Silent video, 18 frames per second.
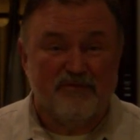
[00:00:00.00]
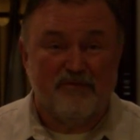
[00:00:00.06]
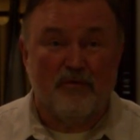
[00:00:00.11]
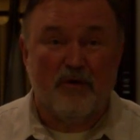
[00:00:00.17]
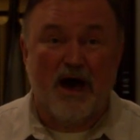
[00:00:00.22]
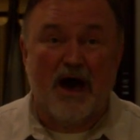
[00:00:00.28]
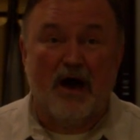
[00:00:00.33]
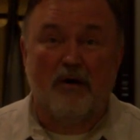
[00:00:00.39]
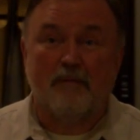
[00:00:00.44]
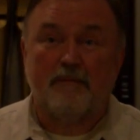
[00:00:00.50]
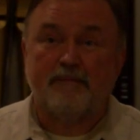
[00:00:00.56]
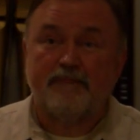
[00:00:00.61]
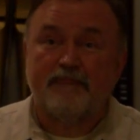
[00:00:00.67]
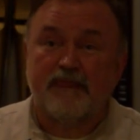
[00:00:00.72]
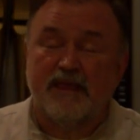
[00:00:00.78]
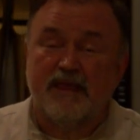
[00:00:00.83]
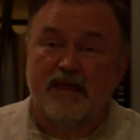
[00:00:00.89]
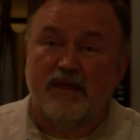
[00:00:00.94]

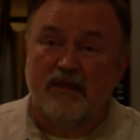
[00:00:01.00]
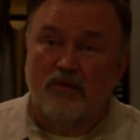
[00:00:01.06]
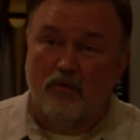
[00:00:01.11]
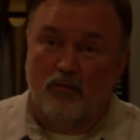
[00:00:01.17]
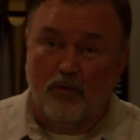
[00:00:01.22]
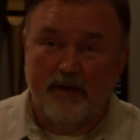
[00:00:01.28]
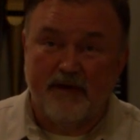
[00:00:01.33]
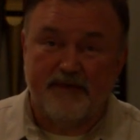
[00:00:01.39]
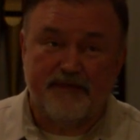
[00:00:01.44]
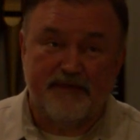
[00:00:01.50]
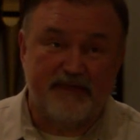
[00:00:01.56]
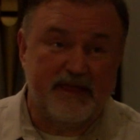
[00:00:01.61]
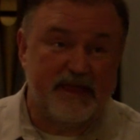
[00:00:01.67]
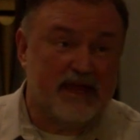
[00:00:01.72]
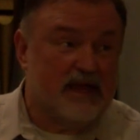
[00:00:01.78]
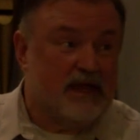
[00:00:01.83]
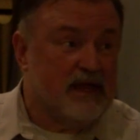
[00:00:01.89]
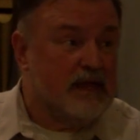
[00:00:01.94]
Well, with
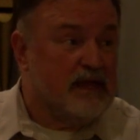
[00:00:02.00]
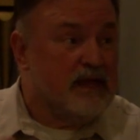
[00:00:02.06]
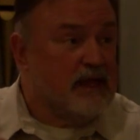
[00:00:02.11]
the